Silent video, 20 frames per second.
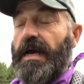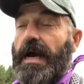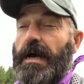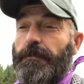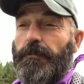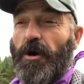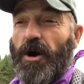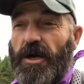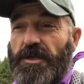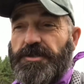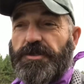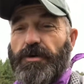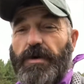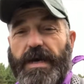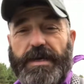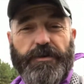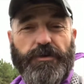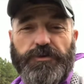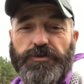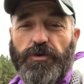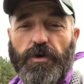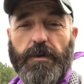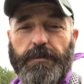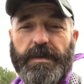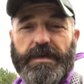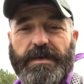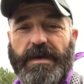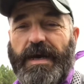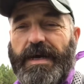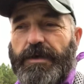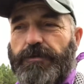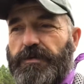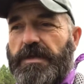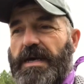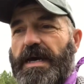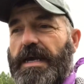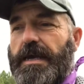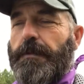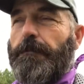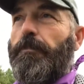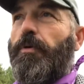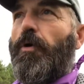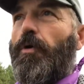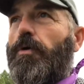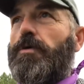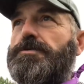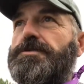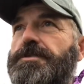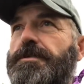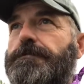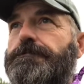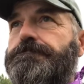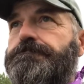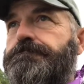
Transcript: I don't normally hike with hiking poles,